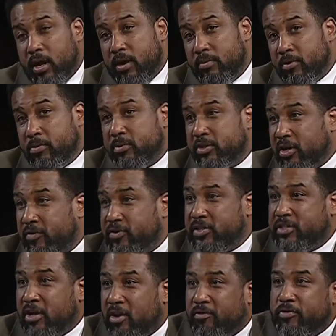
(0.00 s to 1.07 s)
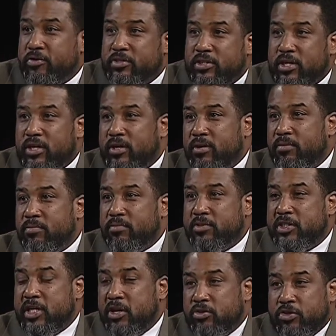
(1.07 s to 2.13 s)
Human Services offers
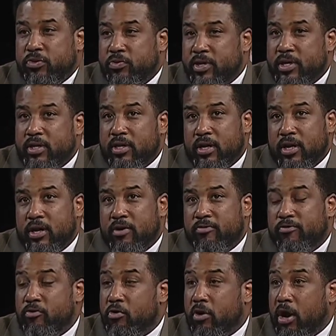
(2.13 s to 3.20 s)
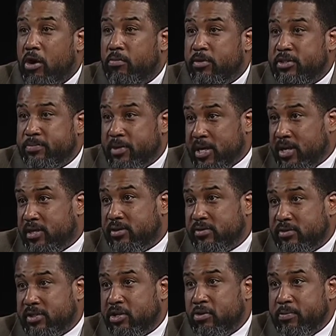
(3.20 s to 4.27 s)
sheltering for homeless men,
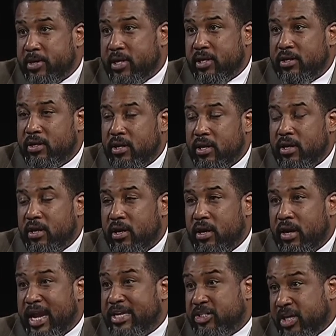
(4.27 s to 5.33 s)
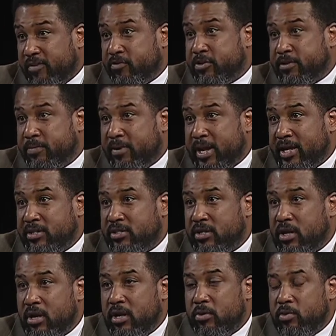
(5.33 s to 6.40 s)
single men, at Jefferson Place.
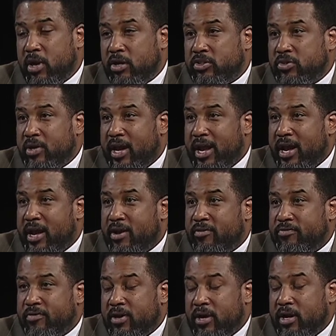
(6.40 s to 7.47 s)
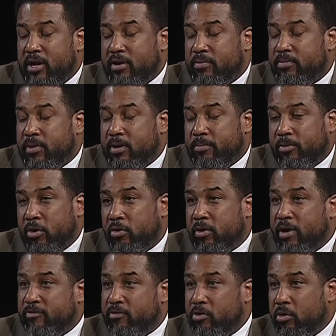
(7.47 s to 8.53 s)
We also have a
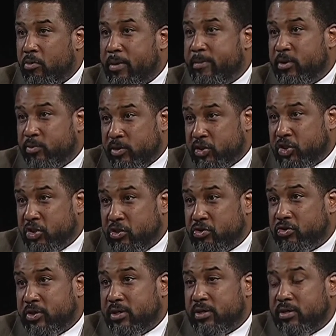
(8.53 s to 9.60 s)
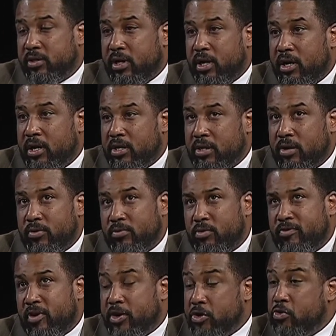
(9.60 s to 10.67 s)
program for women with children, one
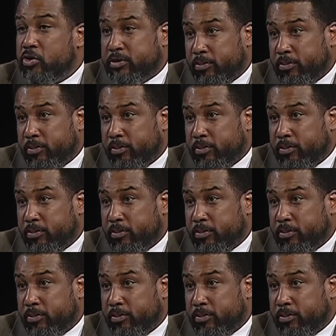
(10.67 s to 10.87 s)
of our newest